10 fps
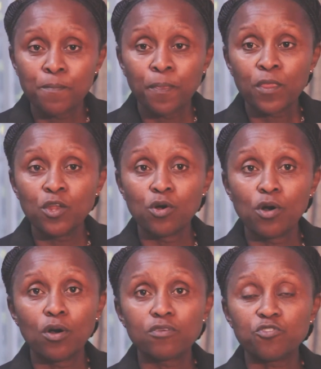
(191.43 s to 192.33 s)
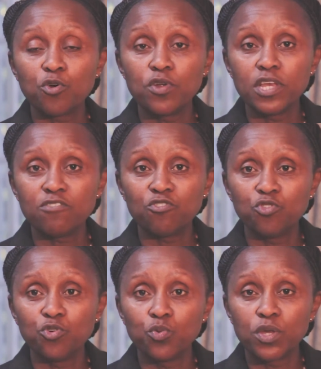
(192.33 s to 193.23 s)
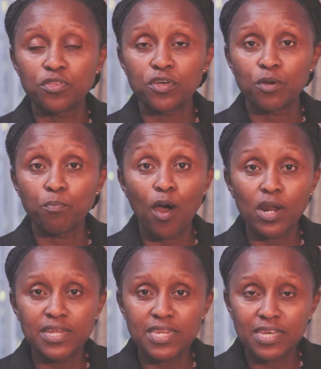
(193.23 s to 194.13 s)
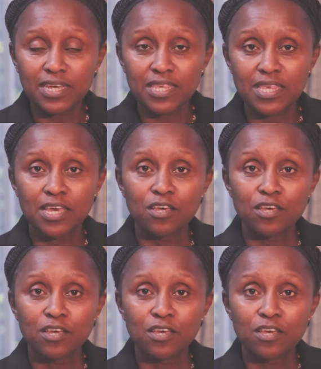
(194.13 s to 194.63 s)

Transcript: You know, stories to do with politics,